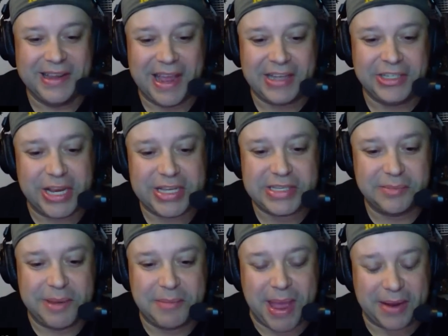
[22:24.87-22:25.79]
And Jace will
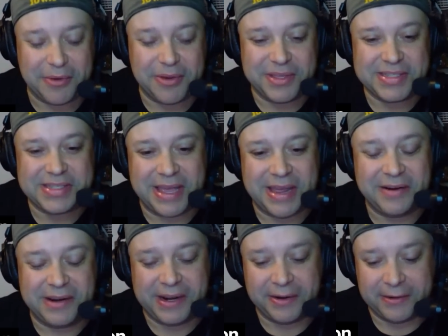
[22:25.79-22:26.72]
be back with us later
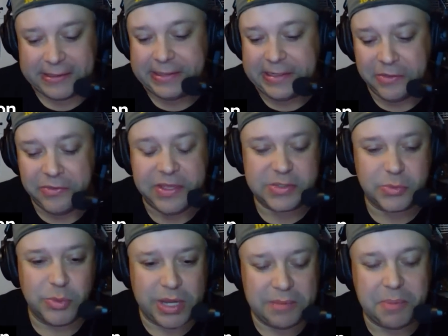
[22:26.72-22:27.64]
here this
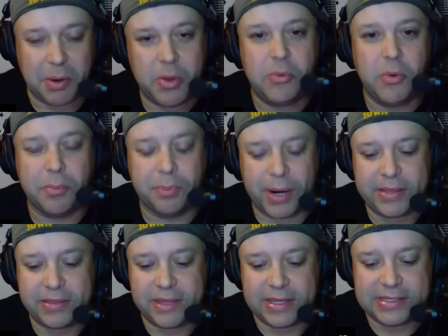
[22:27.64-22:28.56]
week. But we will break
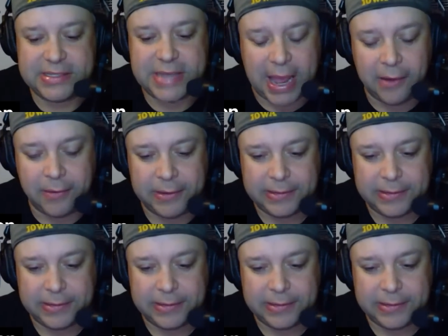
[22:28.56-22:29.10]
things down.